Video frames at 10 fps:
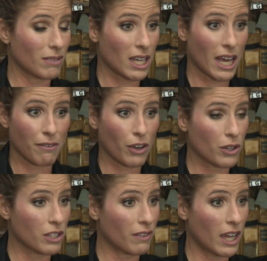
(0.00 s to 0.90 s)
he gave
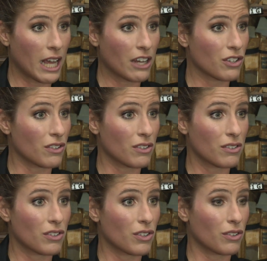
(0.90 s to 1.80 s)
coaching
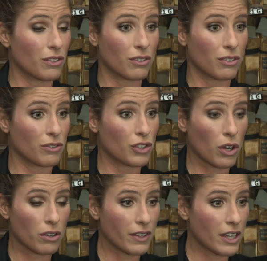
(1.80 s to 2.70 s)
violations to
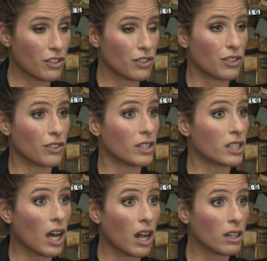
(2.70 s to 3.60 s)
Djokovic, to
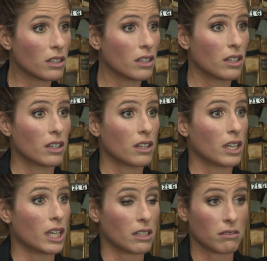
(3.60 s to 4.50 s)
Nadal
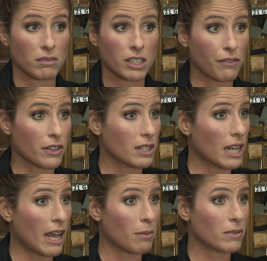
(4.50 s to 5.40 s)
in different
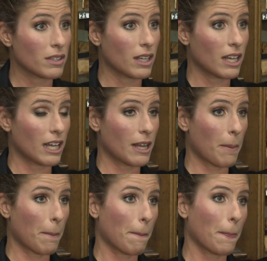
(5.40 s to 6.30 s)
slams.
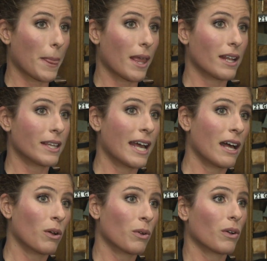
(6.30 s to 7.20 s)

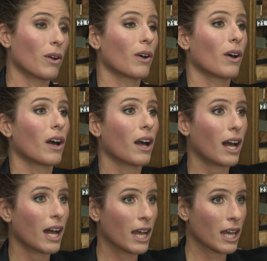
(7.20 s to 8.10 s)
Now,
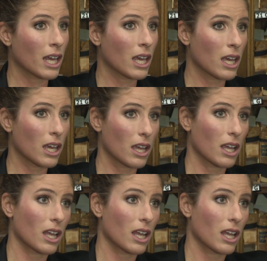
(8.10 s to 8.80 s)
I,